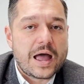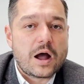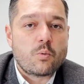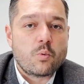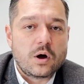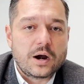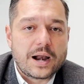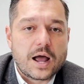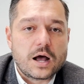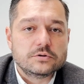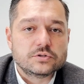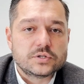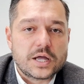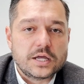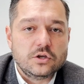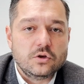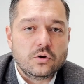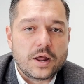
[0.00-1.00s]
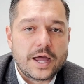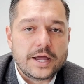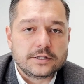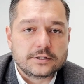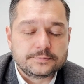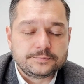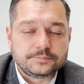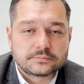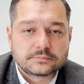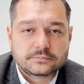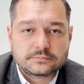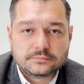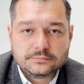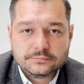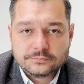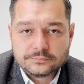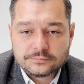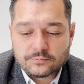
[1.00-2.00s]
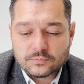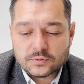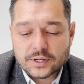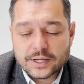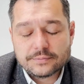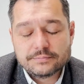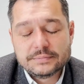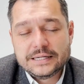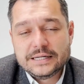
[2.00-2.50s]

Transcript: one house that you liked. Okay.